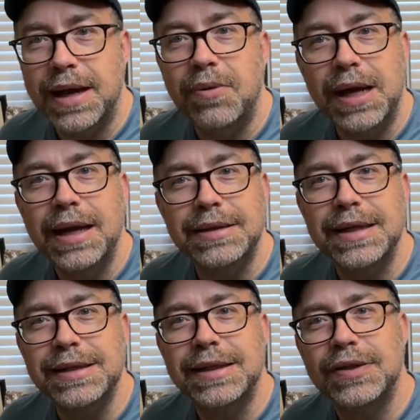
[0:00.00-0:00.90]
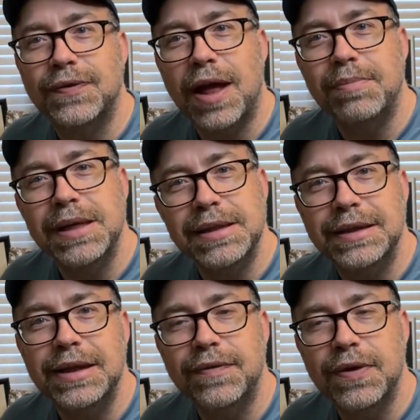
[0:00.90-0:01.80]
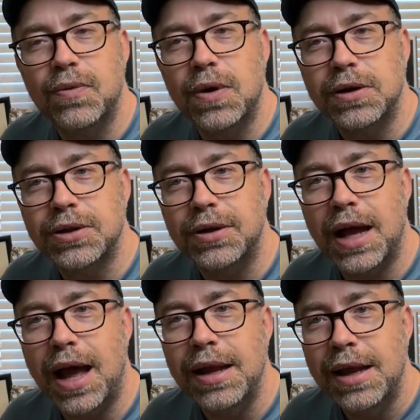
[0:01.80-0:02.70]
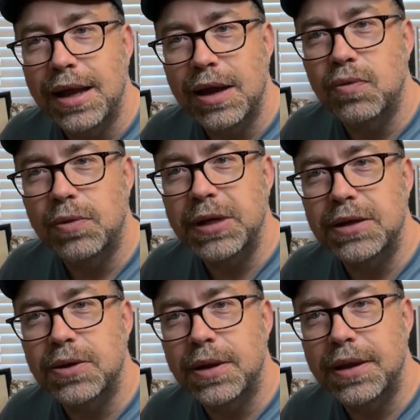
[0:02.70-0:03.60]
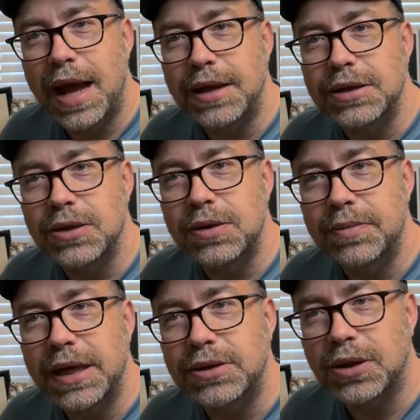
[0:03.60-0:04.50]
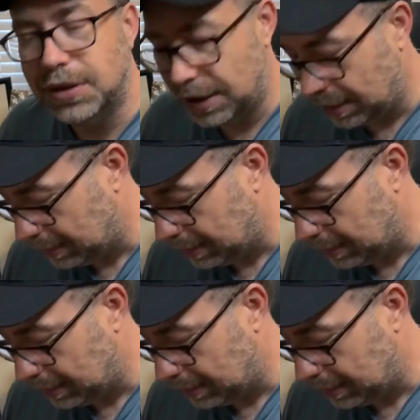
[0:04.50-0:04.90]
Now we got to test this floppy and see if it works or not, and we'll be doing that too to make sure that